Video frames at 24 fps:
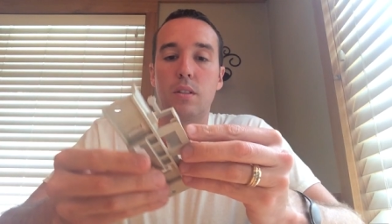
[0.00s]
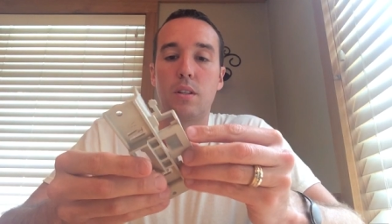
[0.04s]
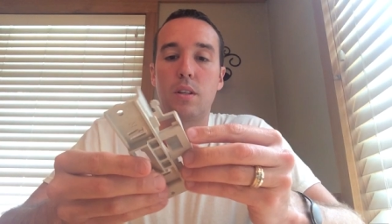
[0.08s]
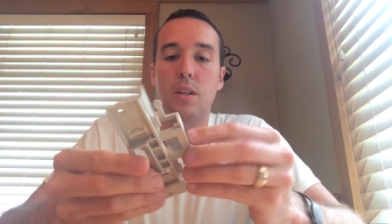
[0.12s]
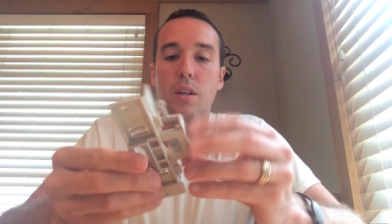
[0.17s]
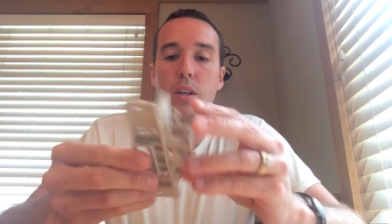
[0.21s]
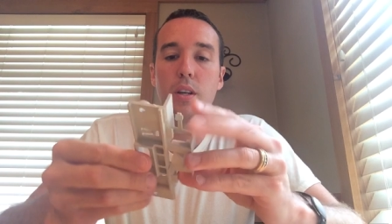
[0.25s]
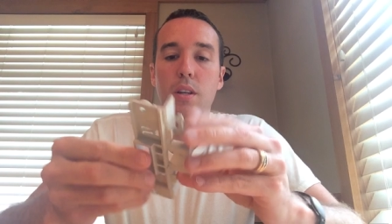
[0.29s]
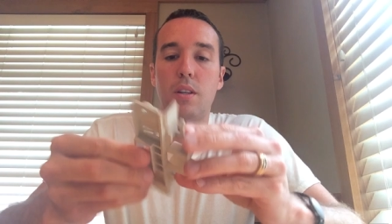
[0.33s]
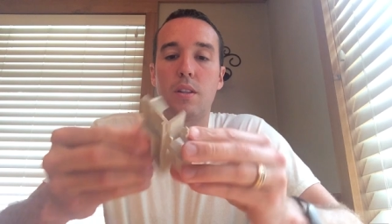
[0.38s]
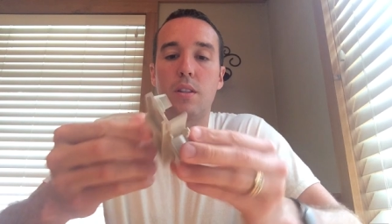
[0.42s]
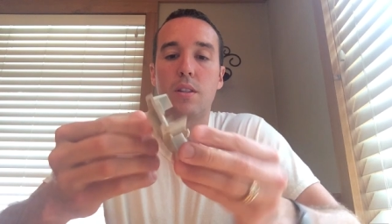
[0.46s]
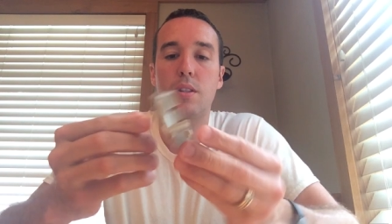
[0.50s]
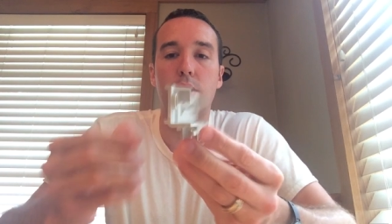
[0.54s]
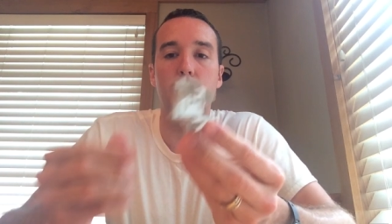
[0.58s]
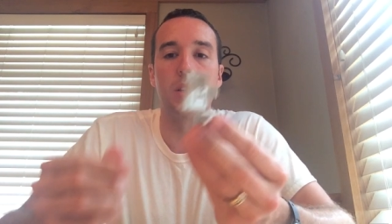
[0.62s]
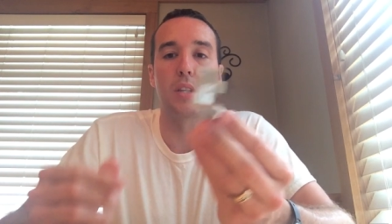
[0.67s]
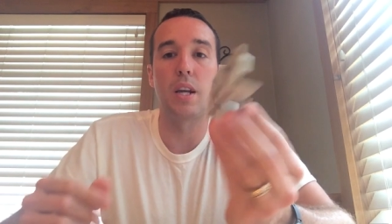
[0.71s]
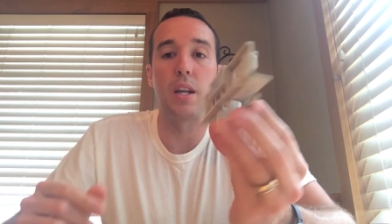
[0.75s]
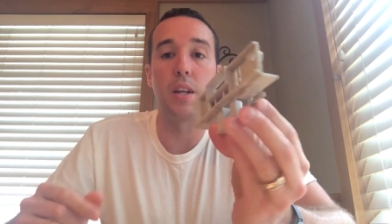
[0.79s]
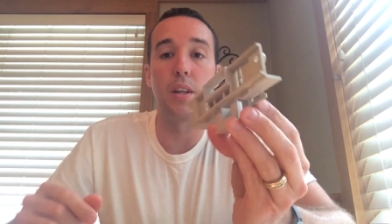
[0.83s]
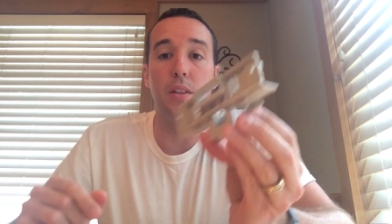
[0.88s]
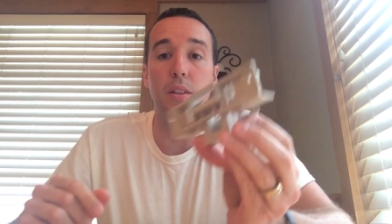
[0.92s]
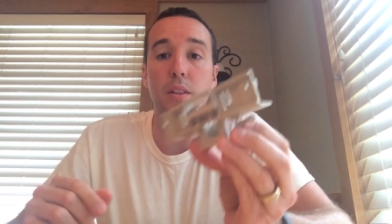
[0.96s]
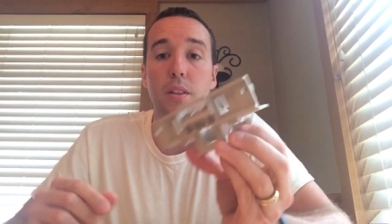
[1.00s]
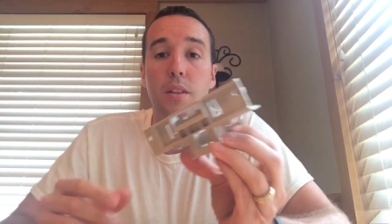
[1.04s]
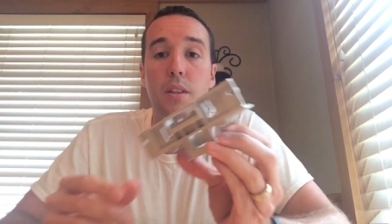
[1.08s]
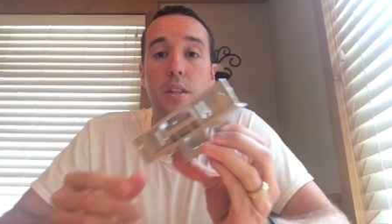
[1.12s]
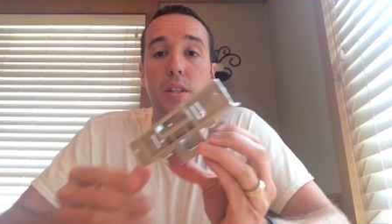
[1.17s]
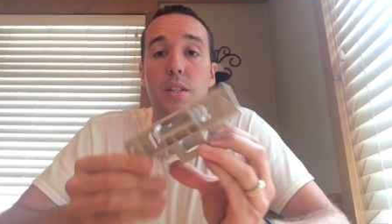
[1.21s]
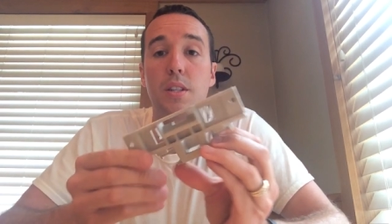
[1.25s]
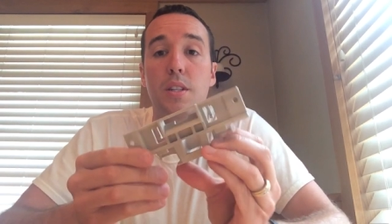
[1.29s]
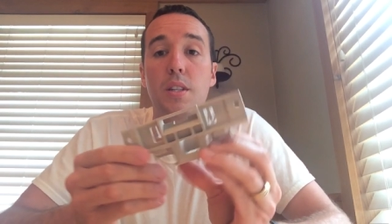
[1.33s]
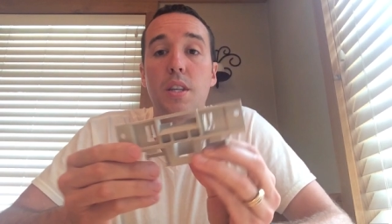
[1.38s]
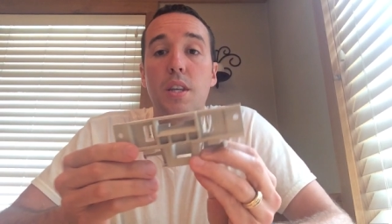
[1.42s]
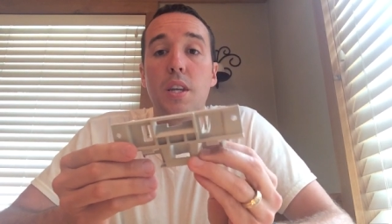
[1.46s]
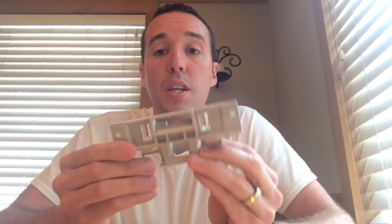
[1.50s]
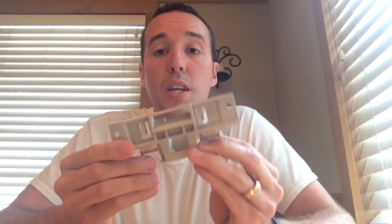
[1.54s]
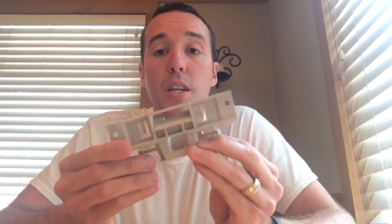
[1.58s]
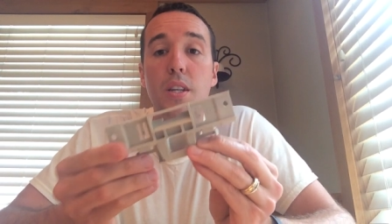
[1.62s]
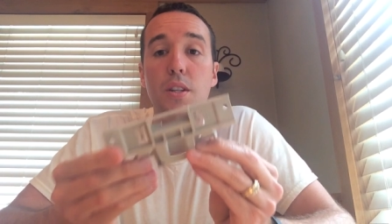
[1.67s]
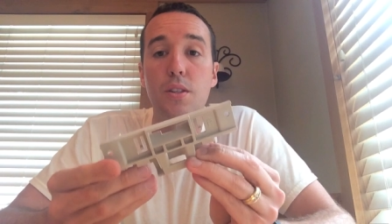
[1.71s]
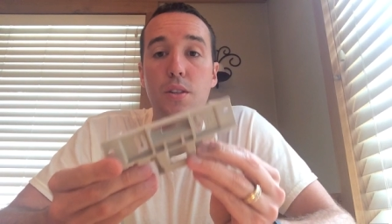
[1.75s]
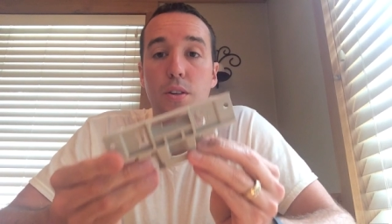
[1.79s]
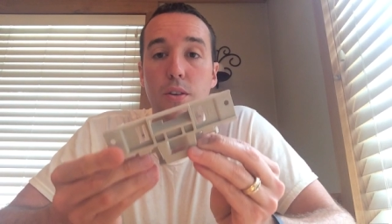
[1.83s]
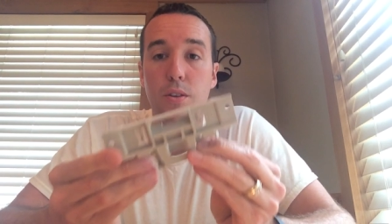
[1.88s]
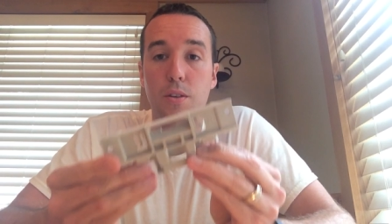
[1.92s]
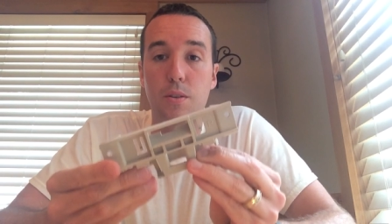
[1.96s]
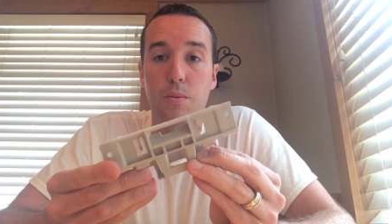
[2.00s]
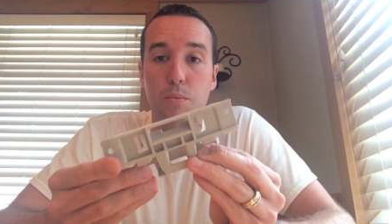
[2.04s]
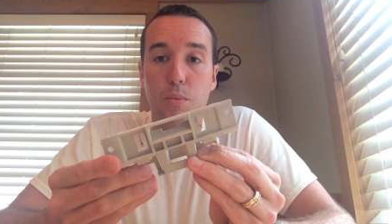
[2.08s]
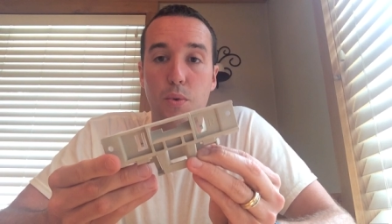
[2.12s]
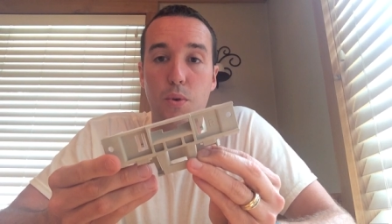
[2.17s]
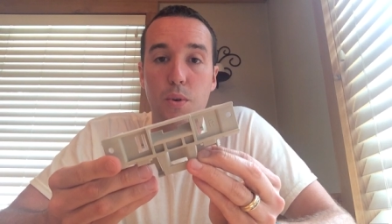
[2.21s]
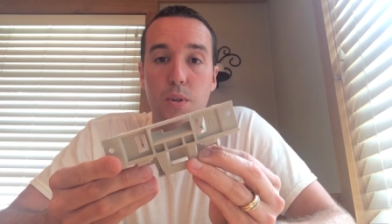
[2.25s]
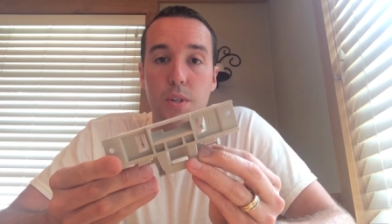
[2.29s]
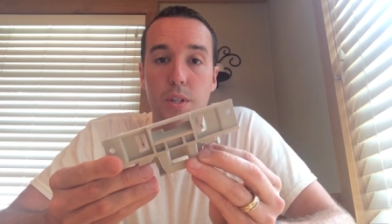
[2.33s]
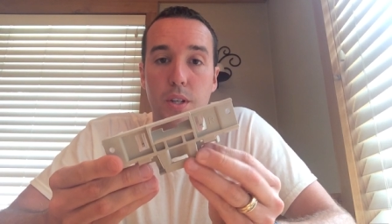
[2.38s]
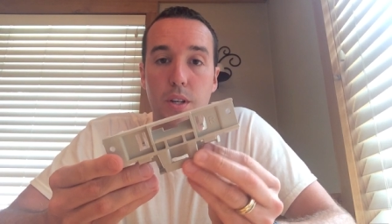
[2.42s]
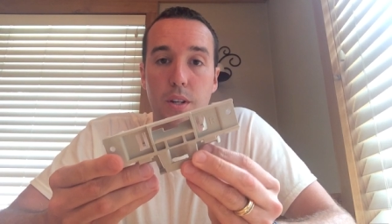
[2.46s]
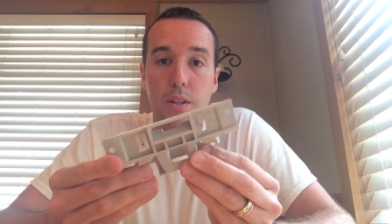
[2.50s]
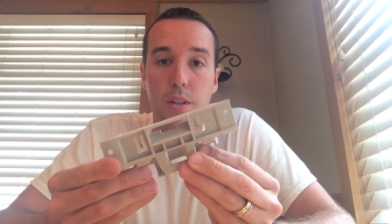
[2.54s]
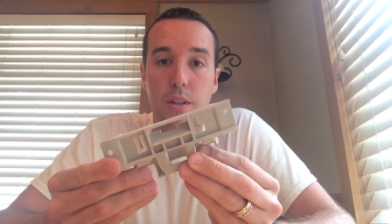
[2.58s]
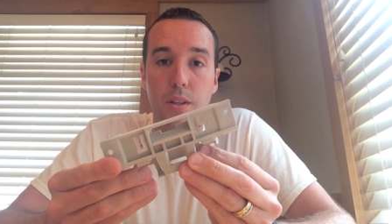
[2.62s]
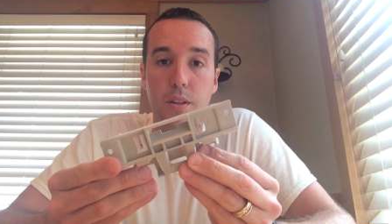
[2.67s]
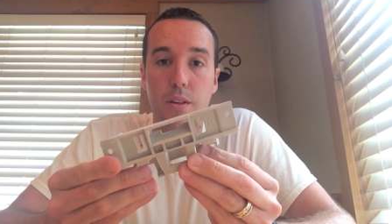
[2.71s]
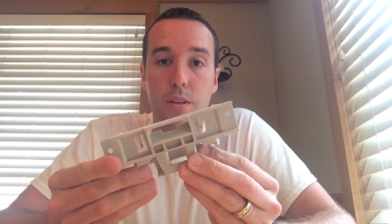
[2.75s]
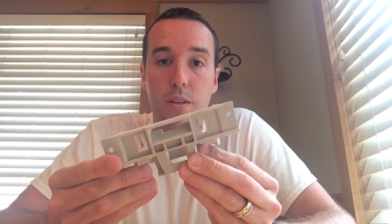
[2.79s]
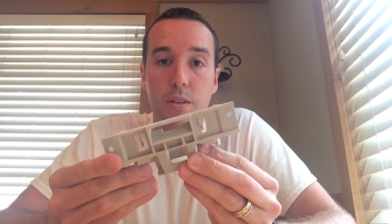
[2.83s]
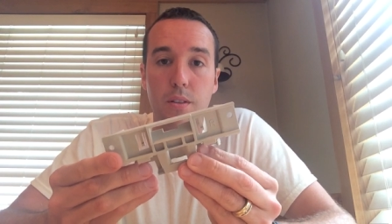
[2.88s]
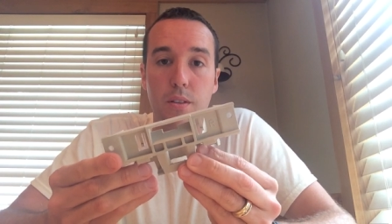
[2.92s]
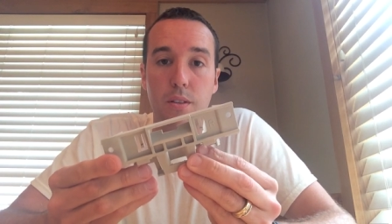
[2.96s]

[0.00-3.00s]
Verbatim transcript: Okay, this is kind of this is the internal portion of the